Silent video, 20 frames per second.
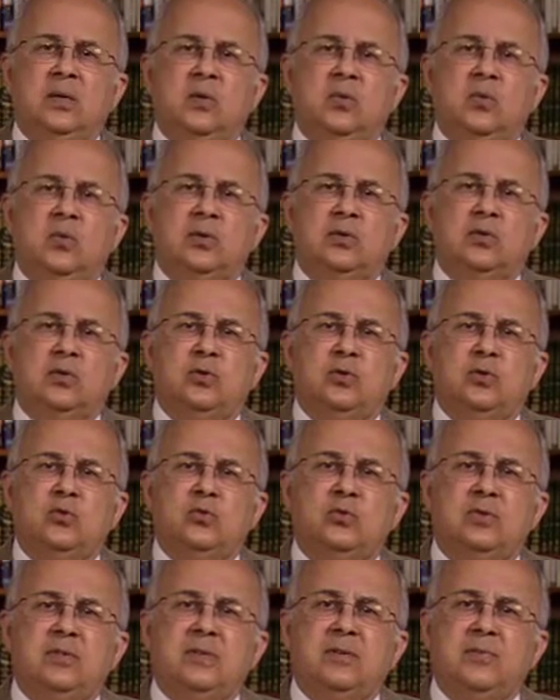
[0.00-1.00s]
was
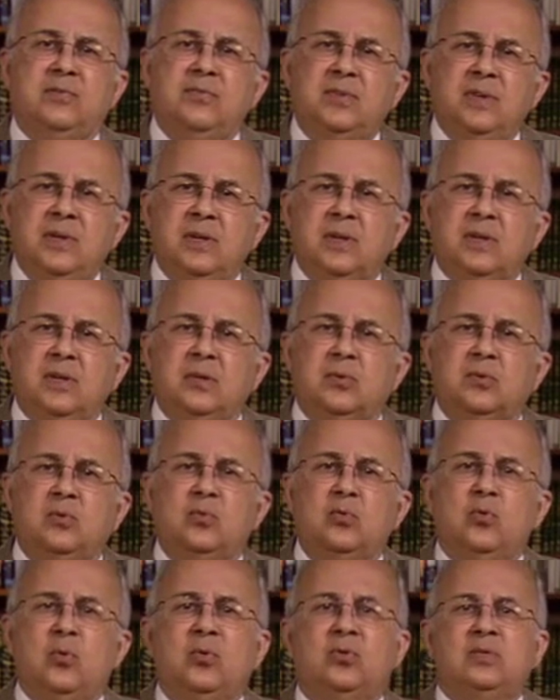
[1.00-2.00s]
too severe,
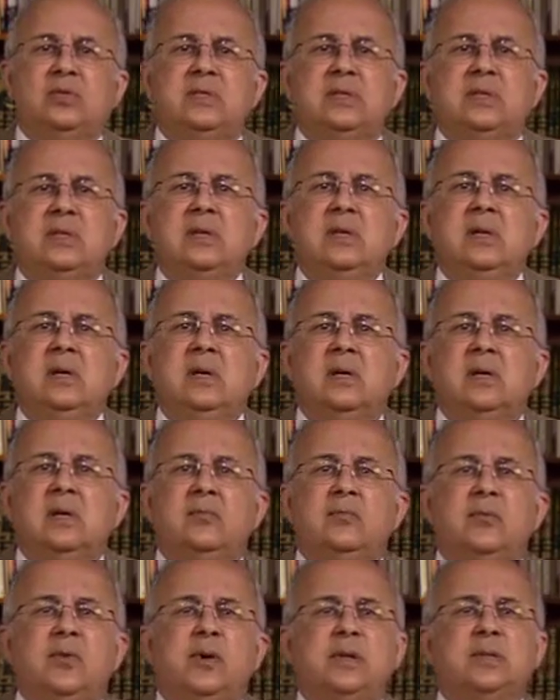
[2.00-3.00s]
too austere
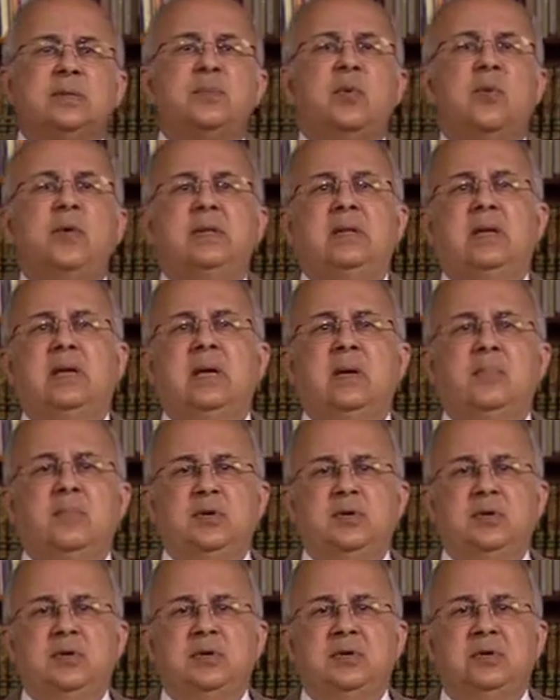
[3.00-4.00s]
for his poetic
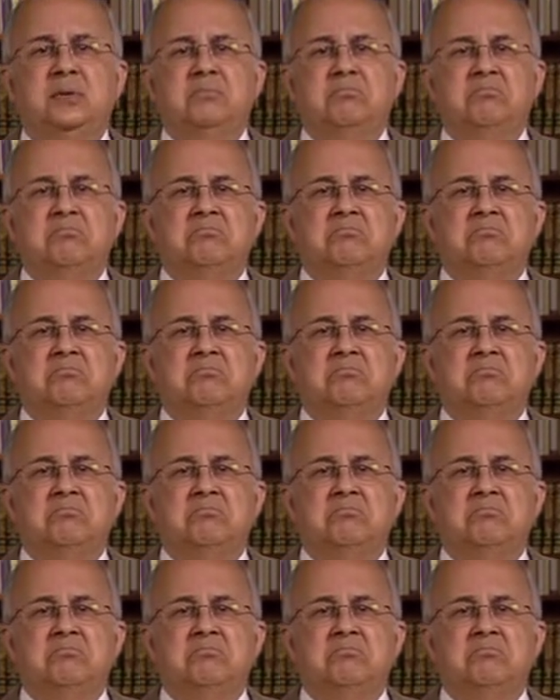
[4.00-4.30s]
images